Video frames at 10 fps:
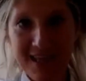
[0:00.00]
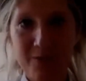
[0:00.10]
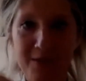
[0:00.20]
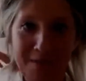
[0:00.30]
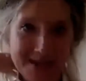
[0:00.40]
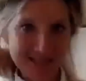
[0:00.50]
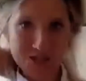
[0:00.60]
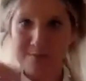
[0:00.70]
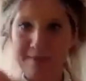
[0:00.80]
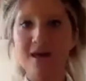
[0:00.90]
It'd be amazing
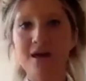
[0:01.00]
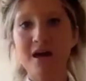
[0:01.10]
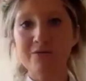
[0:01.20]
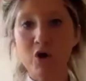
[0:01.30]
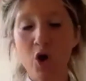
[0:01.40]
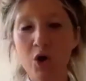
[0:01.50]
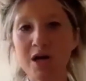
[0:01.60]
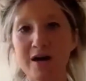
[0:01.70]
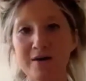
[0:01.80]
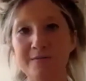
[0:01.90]
to make a kind of
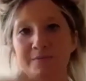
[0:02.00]
collar